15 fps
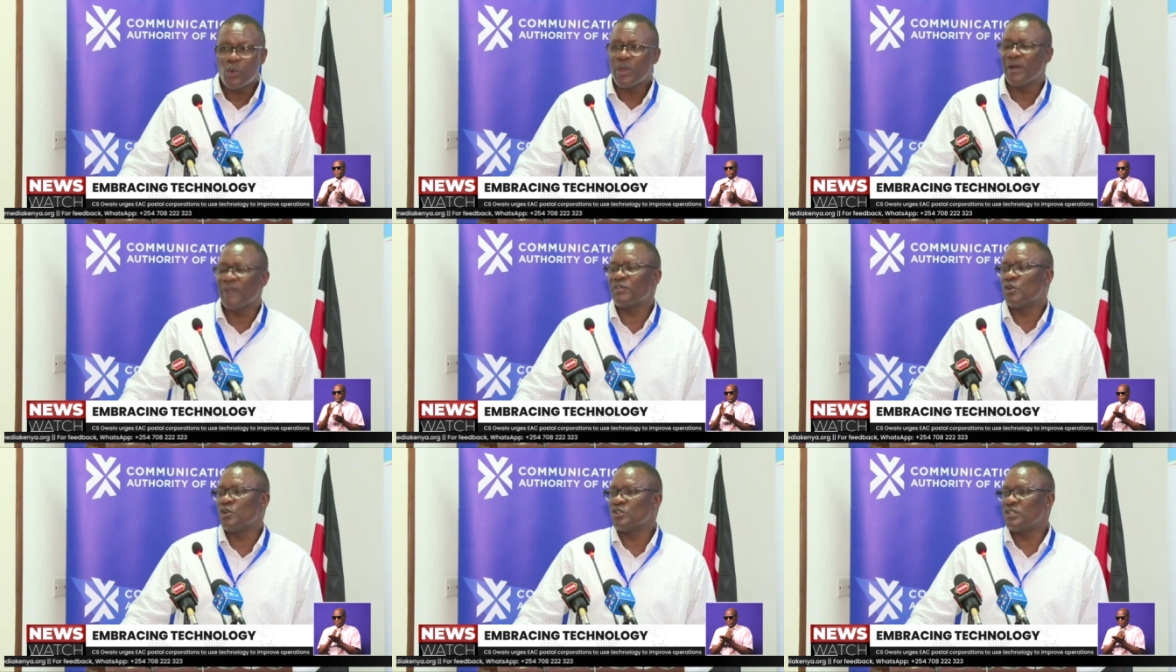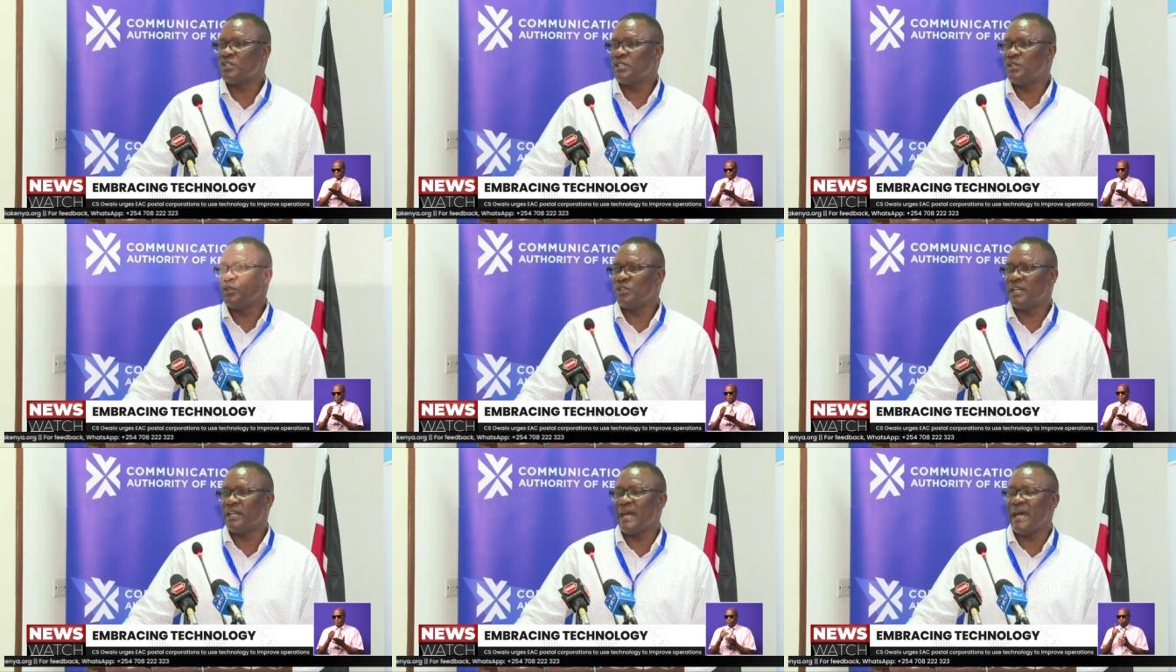We have
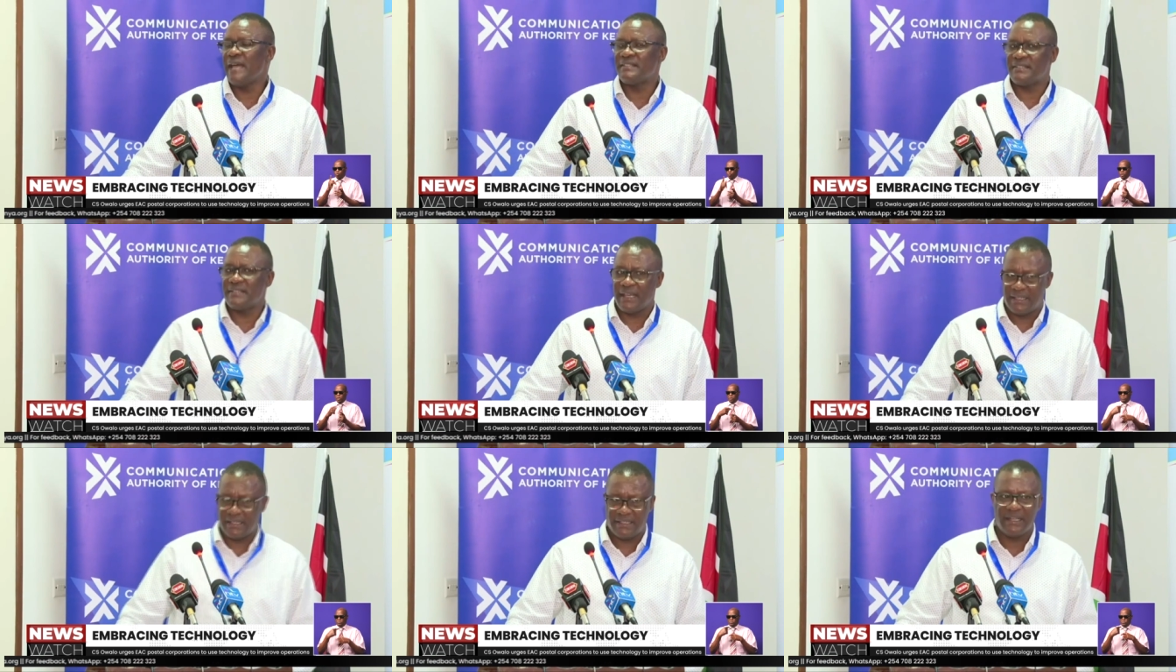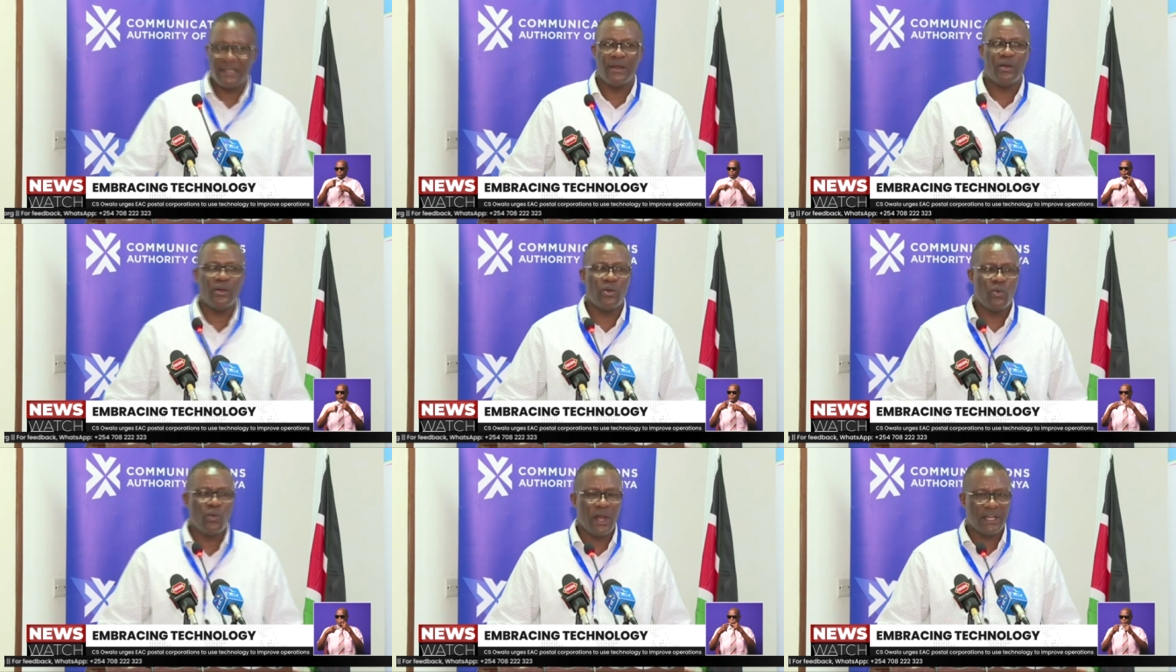constituted a sector
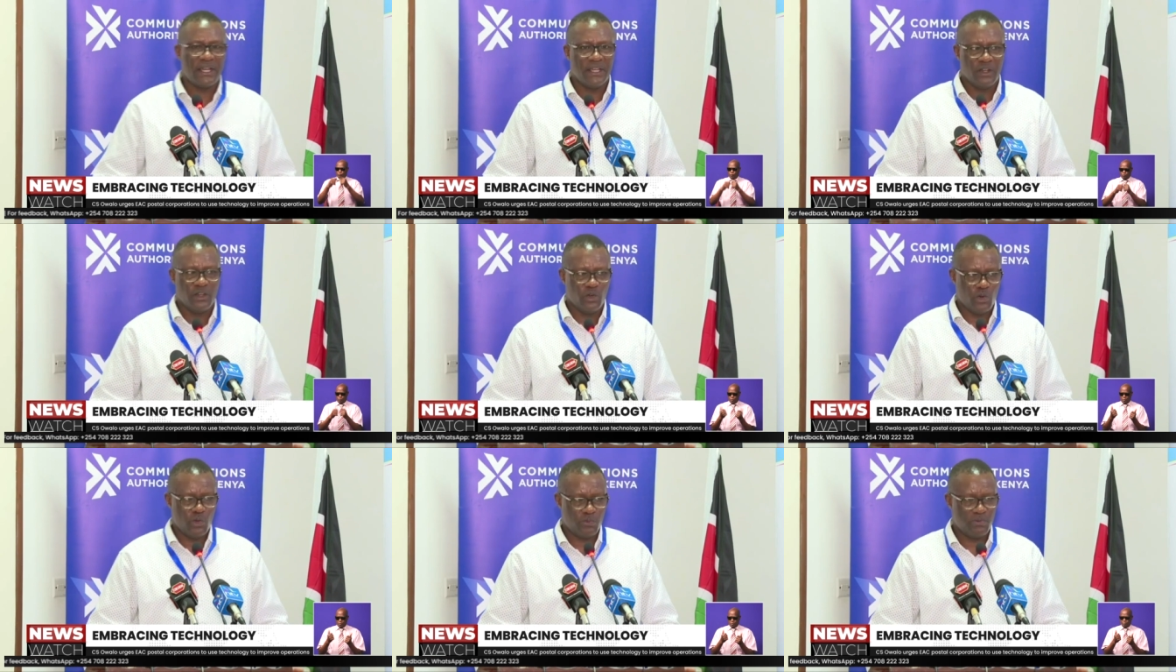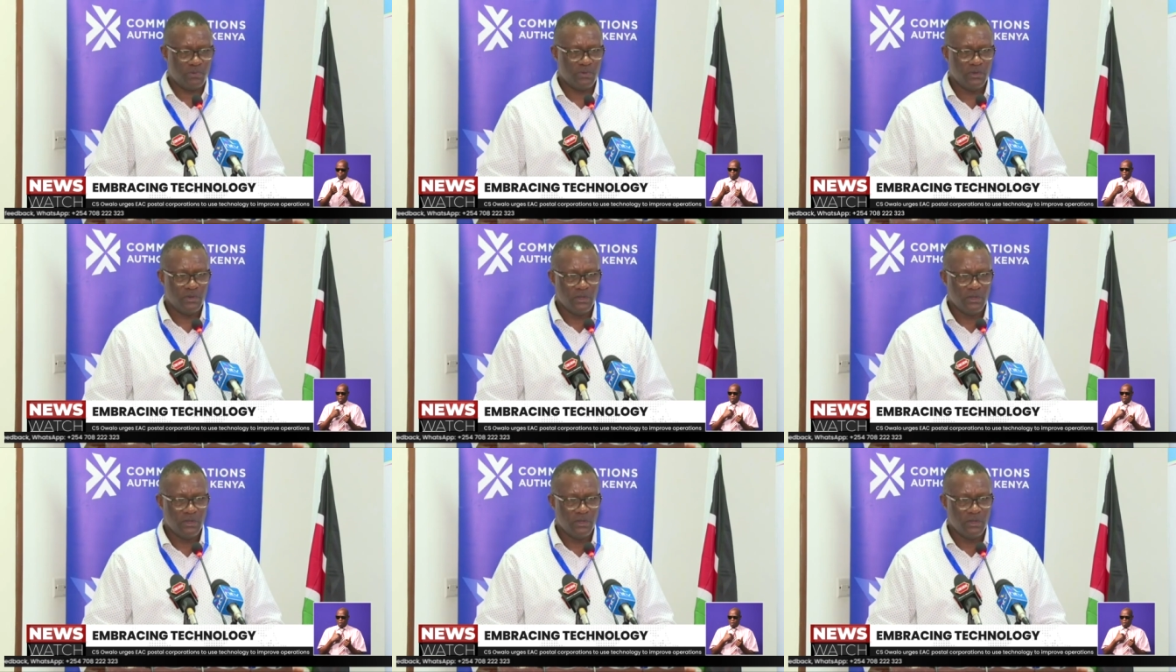working group